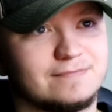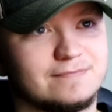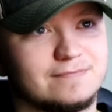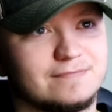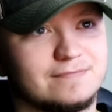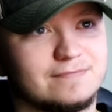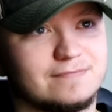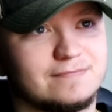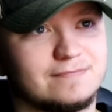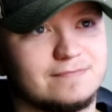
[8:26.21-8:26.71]

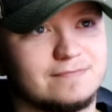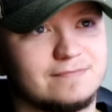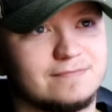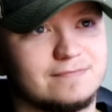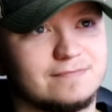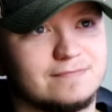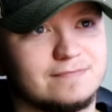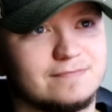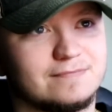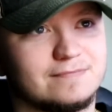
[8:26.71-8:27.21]

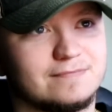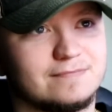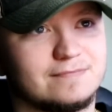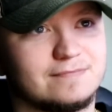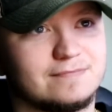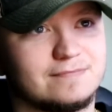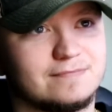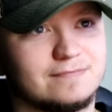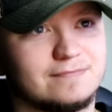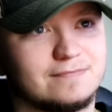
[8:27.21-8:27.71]

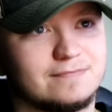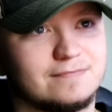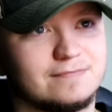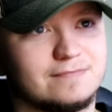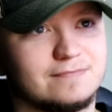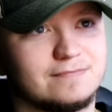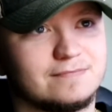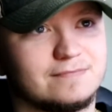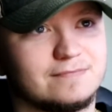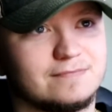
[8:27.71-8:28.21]

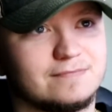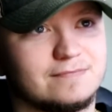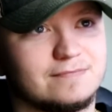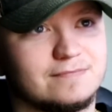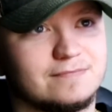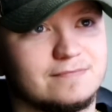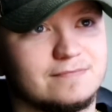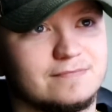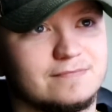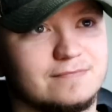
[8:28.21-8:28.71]

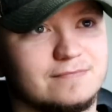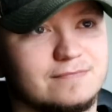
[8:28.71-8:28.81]
[no speech]